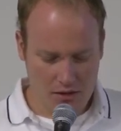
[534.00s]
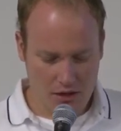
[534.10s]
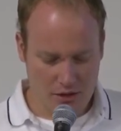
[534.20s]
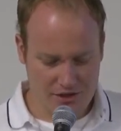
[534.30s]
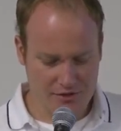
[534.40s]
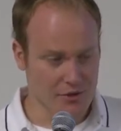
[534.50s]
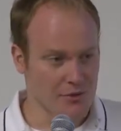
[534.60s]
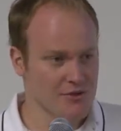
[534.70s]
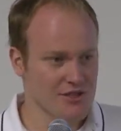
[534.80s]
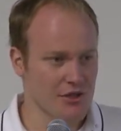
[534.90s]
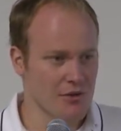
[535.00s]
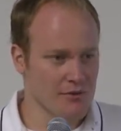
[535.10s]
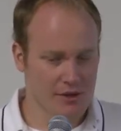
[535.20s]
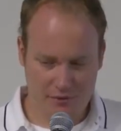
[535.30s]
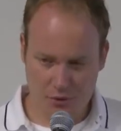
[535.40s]
Also, so
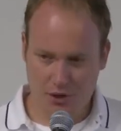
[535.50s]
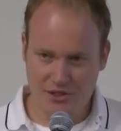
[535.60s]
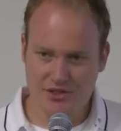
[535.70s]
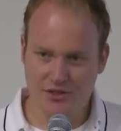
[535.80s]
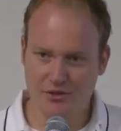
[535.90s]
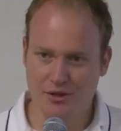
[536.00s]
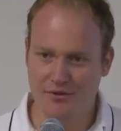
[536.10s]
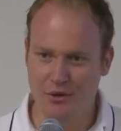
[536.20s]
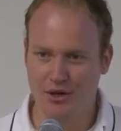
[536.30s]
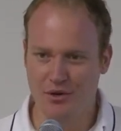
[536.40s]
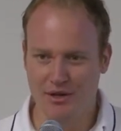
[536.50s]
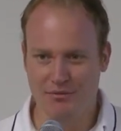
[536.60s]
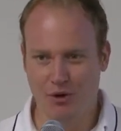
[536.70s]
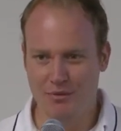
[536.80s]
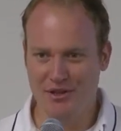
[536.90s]
if you want to read
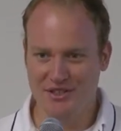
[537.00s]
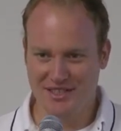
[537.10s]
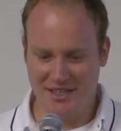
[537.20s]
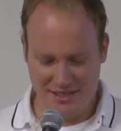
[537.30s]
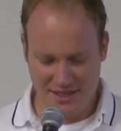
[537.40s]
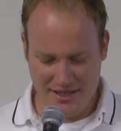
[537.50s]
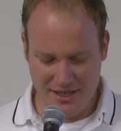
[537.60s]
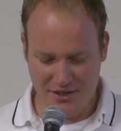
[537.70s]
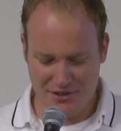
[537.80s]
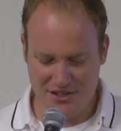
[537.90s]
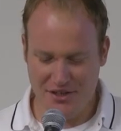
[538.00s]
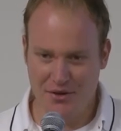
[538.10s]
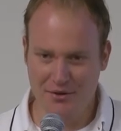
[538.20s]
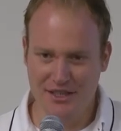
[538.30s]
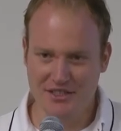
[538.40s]
more about this data set, again, here's
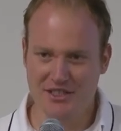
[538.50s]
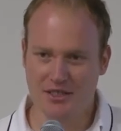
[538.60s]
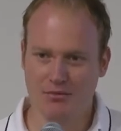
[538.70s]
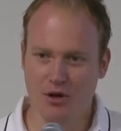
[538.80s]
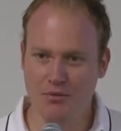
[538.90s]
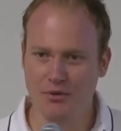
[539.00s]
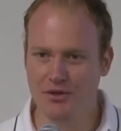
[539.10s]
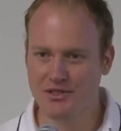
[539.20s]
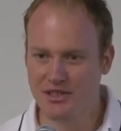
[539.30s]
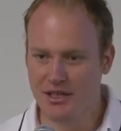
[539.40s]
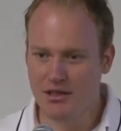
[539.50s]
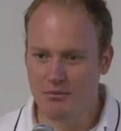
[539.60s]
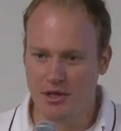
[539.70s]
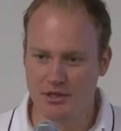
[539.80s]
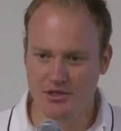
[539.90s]
another link to the blog post.
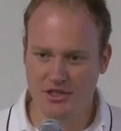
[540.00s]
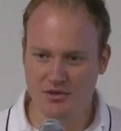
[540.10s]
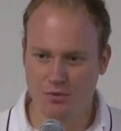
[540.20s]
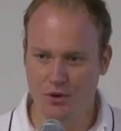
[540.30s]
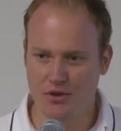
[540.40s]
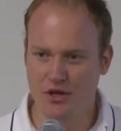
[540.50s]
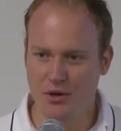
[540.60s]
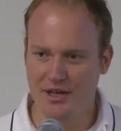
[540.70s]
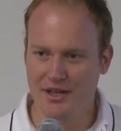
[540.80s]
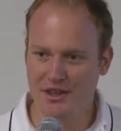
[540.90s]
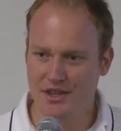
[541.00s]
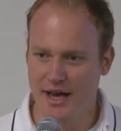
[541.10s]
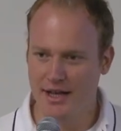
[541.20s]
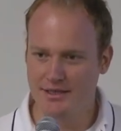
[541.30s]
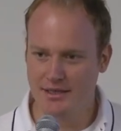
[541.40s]
But just worth noting
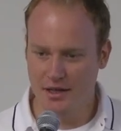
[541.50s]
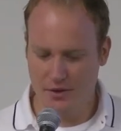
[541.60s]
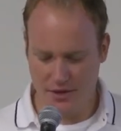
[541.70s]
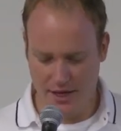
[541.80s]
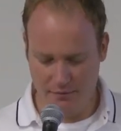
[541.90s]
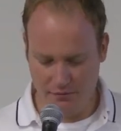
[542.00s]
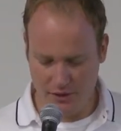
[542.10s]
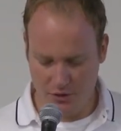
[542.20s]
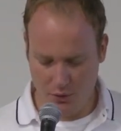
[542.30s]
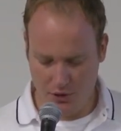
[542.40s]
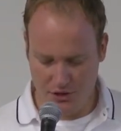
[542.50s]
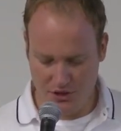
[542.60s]
that in order